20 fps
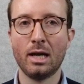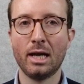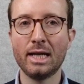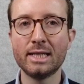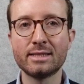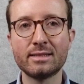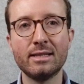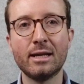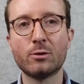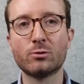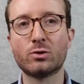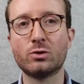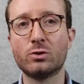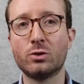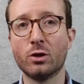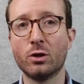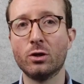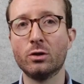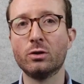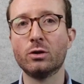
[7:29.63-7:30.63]
Let's now
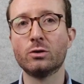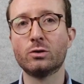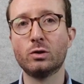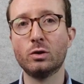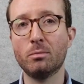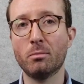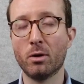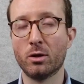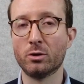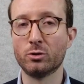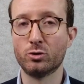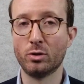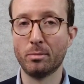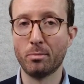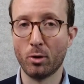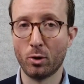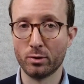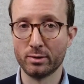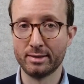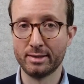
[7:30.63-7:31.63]
turn to monetary
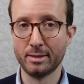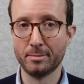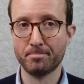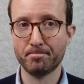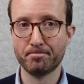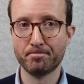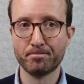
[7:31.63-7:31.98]
policy.